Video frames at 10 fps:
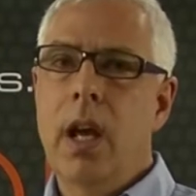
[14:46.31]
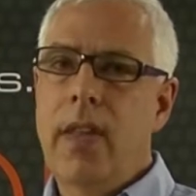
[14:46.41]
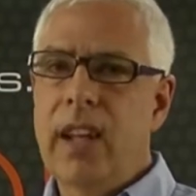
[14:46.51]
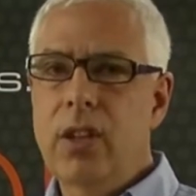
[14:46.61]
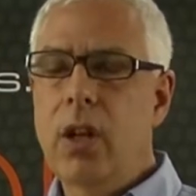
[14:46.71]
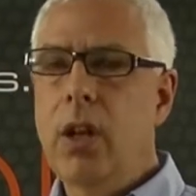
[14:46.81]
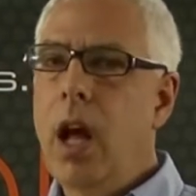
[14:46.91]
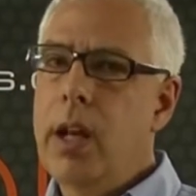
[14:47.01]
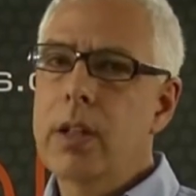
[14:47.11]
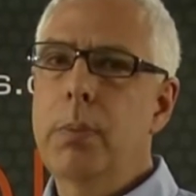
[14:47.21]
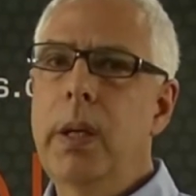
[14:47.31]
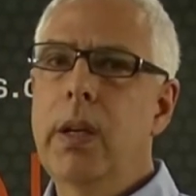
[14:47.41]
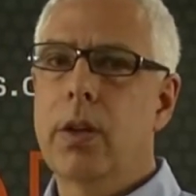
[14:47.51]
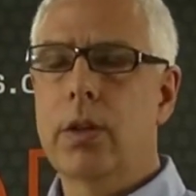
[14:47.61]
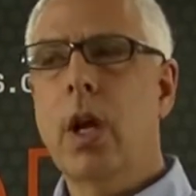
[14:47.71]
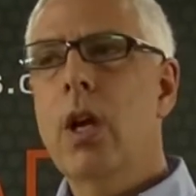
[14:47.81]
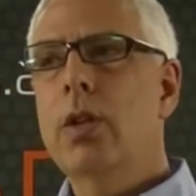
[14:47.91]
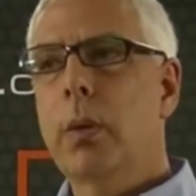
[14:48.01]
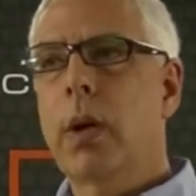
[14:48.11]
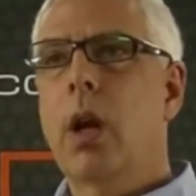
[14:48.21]
That's a lot of speakers.
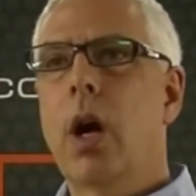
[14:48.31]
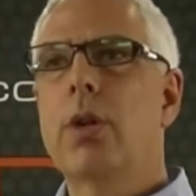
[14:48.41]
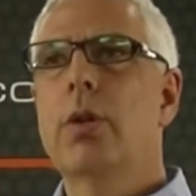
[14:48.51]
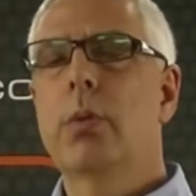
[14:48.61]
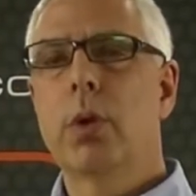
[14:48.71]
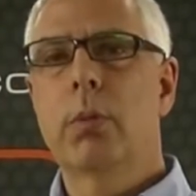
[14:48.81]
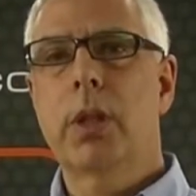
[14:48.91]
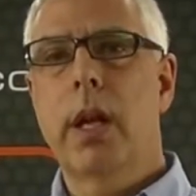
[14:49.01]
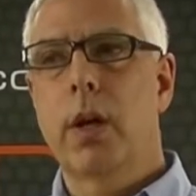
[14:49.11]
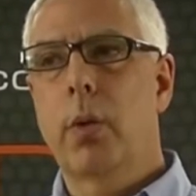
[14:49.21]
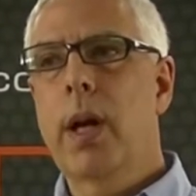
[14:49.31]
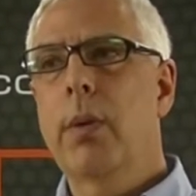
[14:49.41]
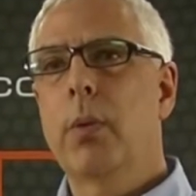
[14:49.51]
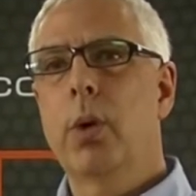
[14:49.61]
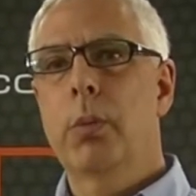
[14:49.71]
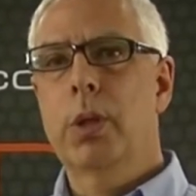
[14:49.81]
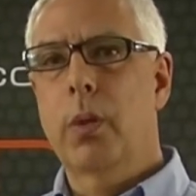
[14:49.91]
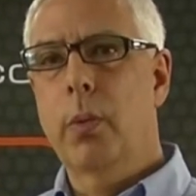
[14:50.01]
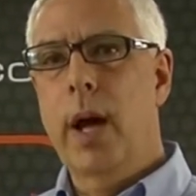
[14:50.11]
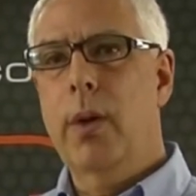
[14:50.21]
So in larger rooms like great rooms
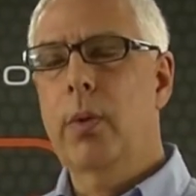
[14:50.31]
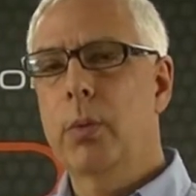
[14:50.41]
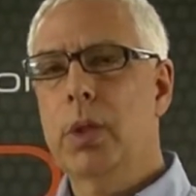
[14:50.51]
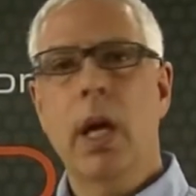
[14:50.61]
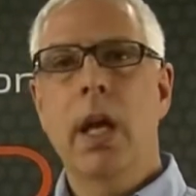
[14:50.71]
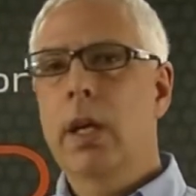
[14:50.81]
and rec rooms,